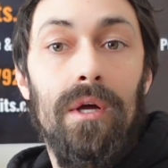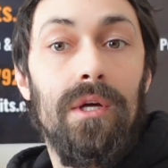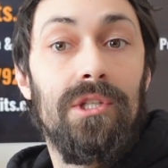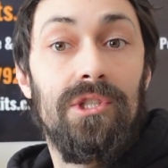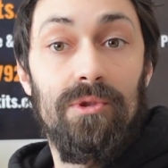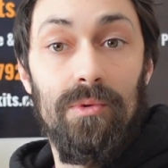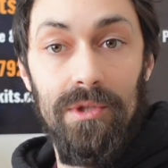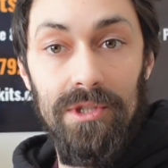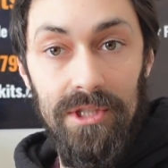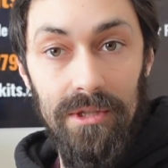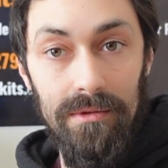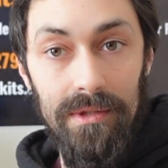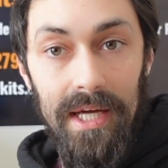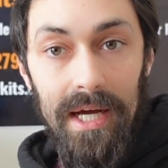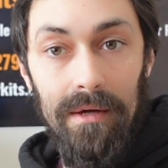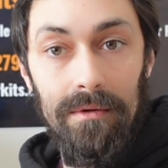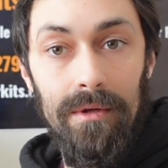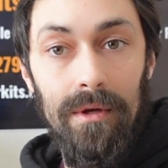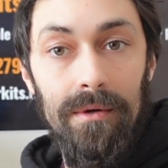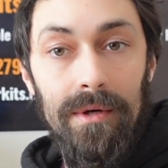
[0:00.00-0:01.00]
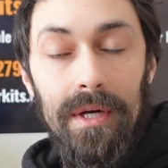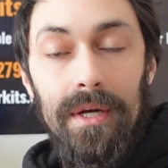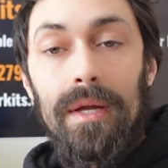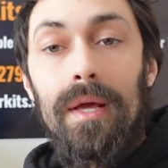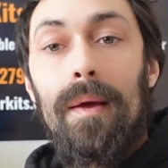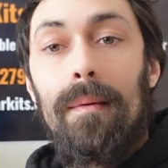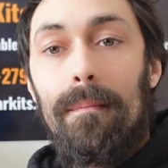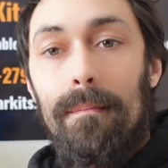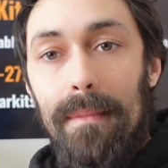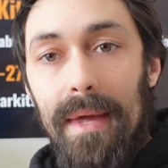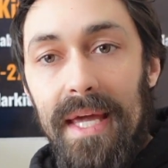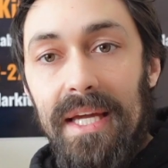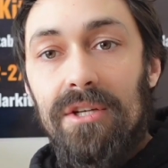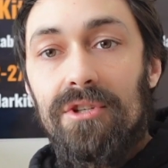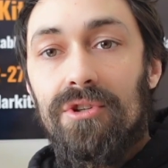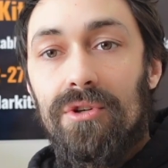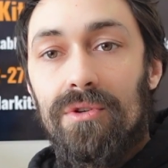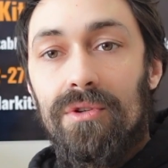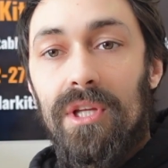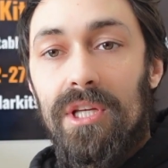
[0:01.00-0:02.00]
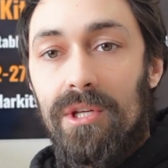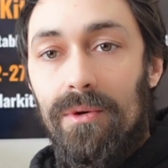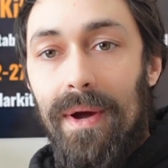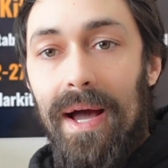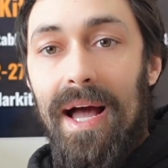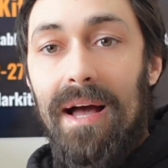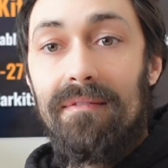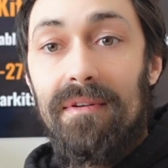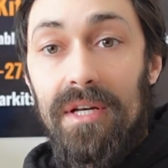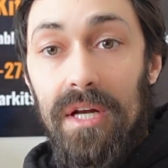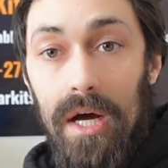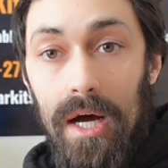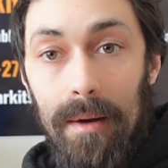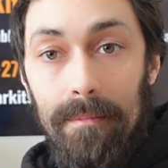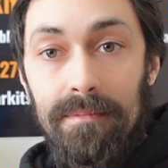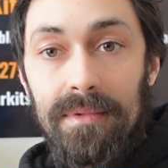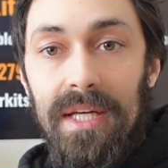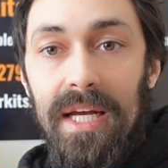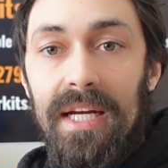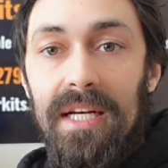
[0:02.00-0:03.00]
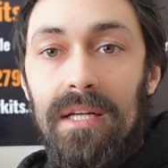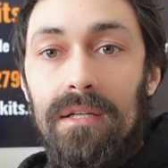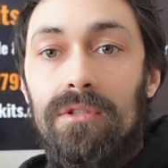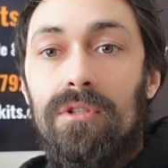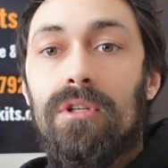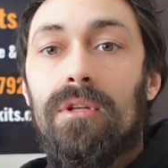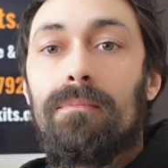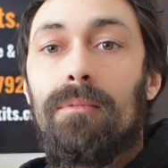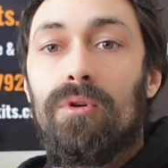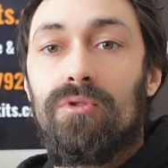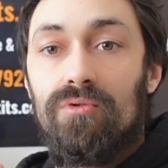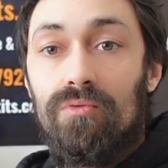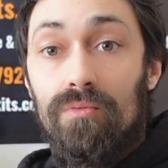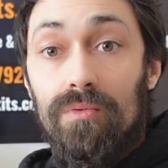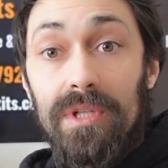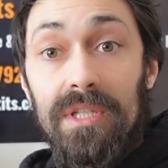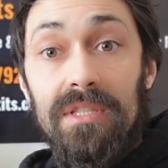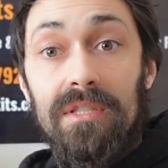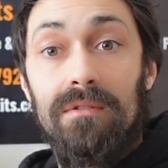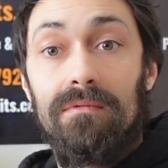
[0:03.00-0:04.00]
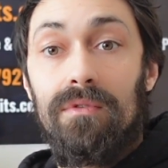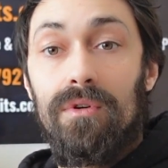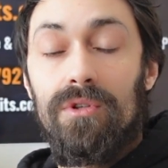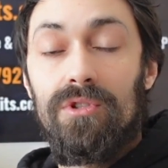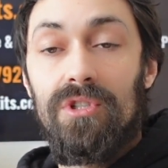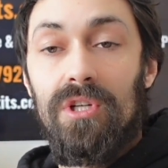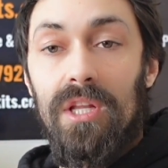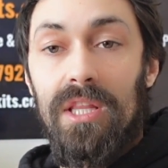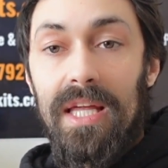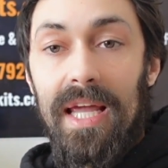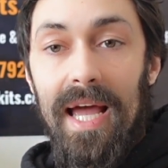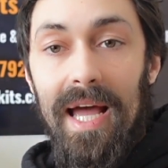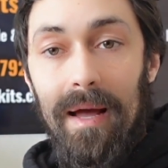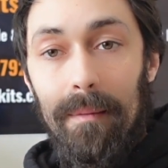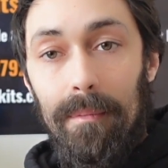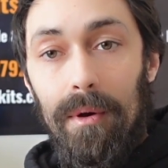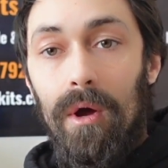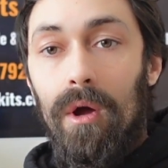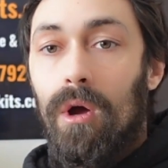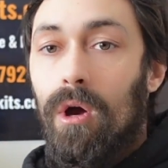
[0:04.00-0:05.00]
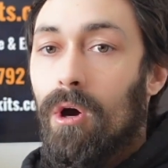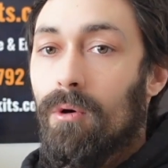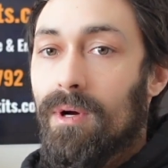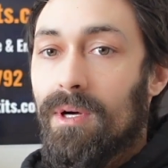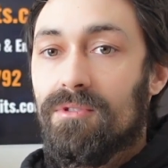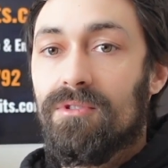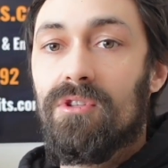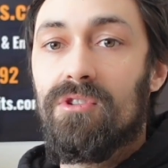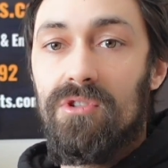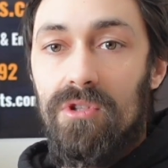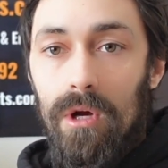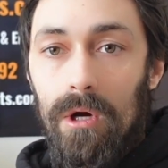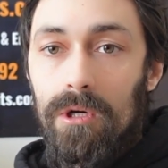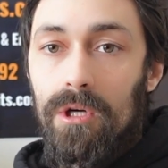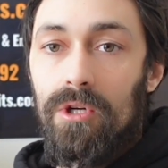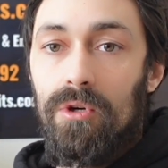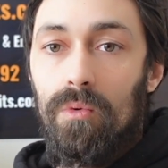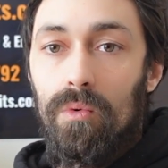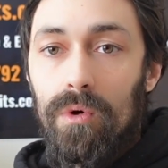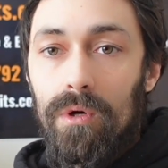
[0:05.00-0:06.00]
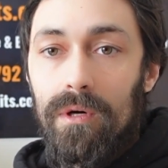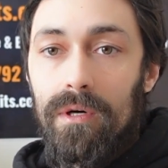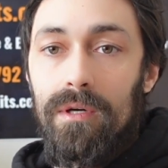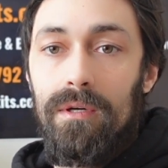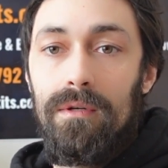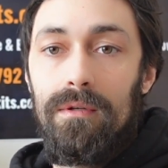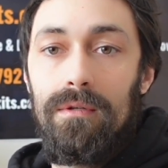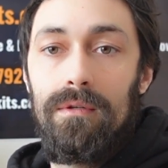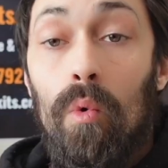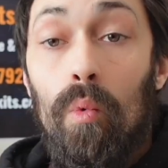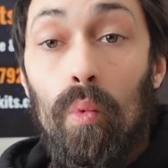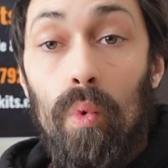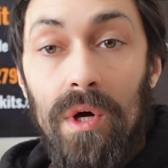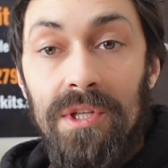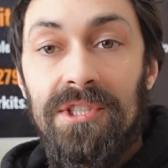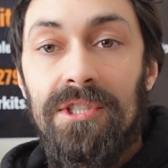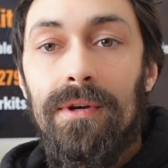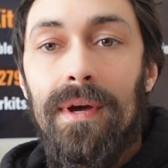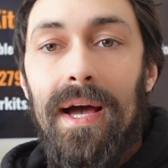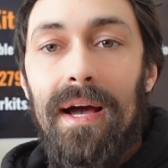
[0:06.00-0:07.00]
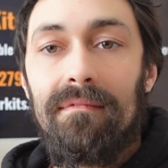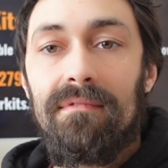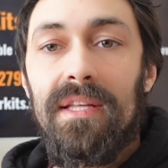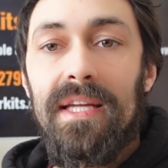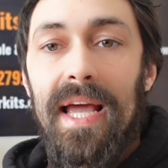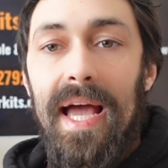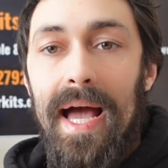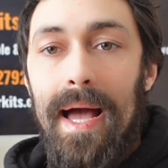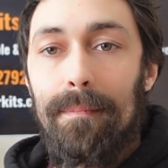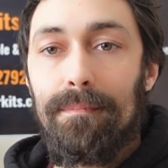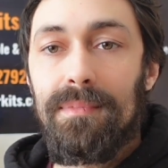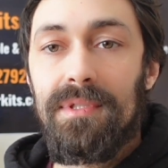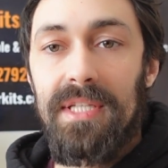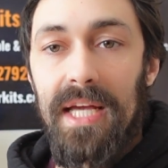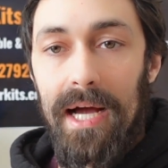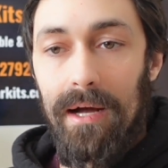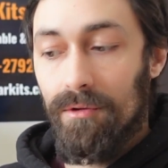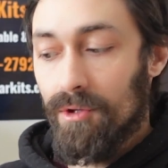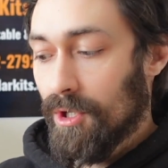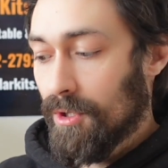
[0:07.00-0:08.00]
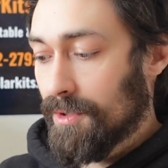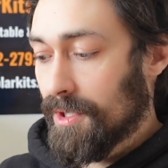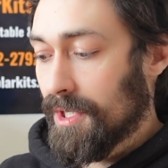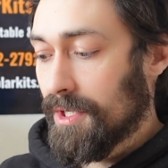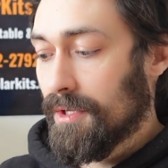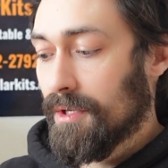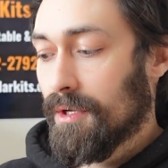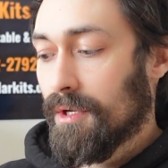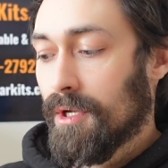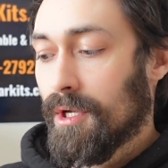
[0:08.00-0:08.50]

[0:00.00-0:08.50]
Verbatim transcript: So once you download it, make sure that you have it updated to the most recent version of the app or else it's not gonna work. Once you have the app downloaded,